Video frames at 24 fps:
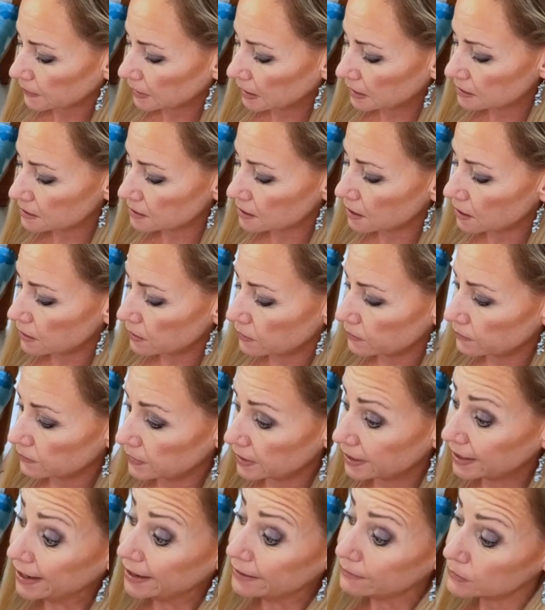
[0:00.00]
So
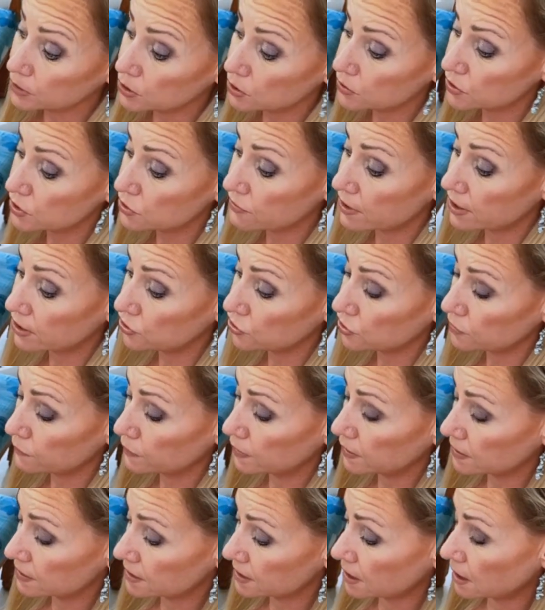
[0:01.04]
yeah, use your energy for
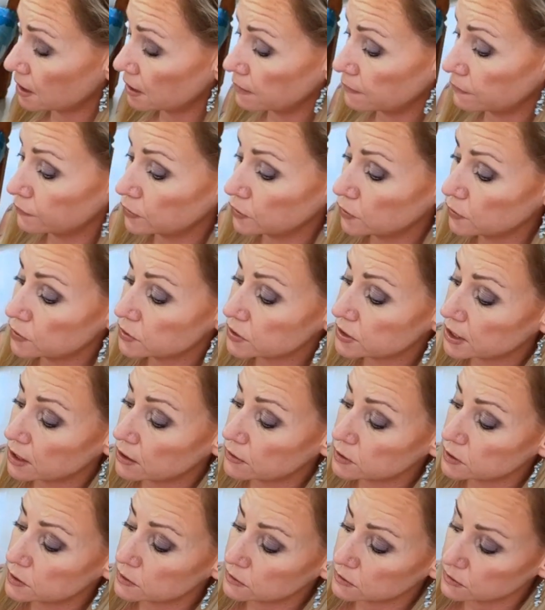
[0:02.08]
yourself. Use
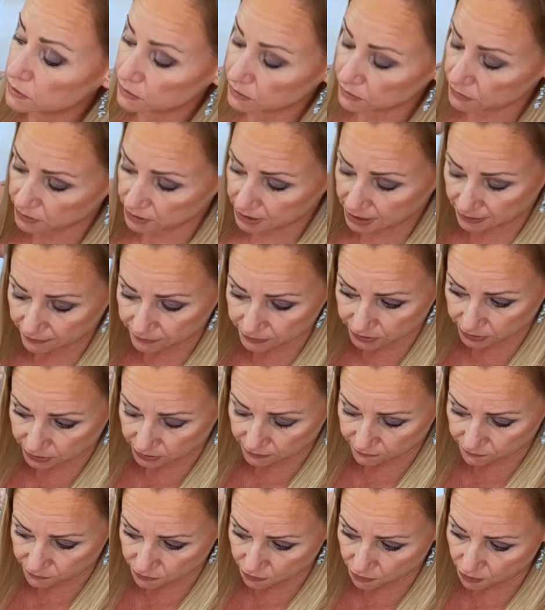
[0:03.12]
those gifts that
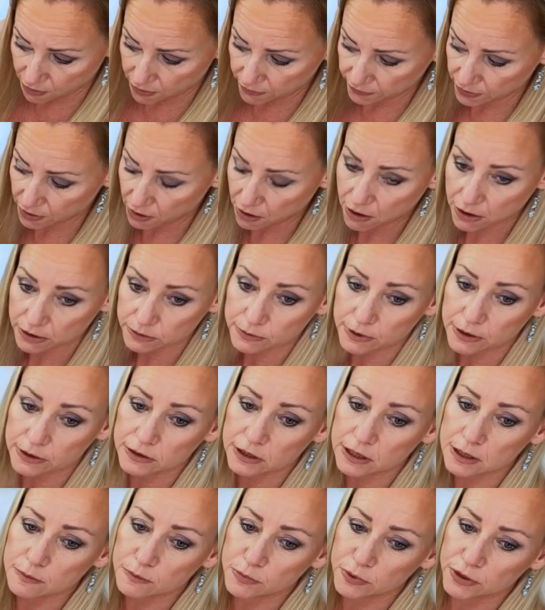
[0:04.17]
you've got and the hard work that
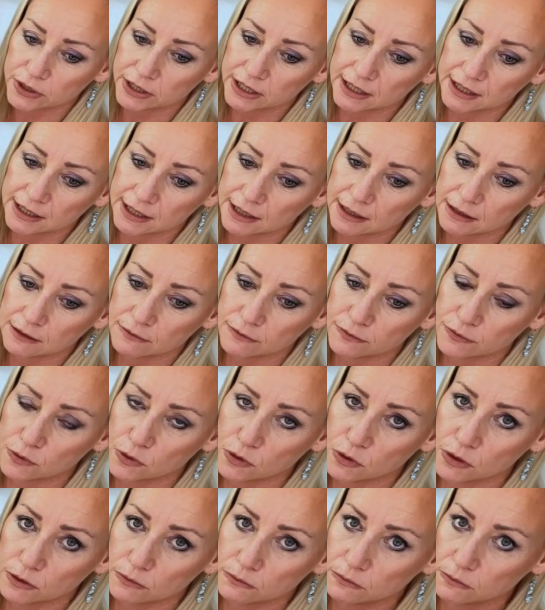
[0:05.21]
you're putting in
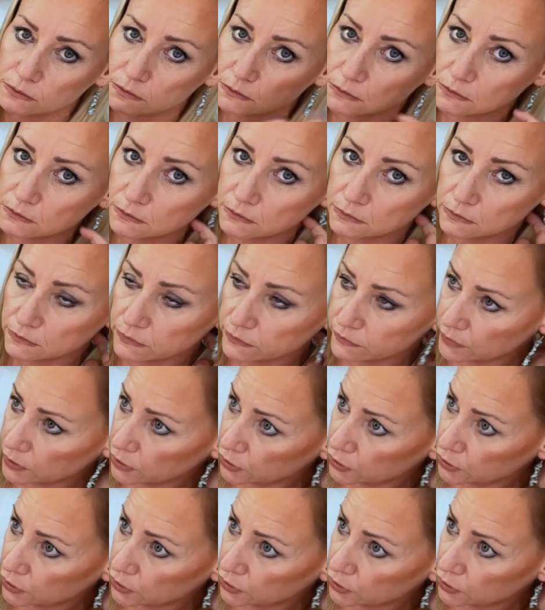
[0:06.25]
for for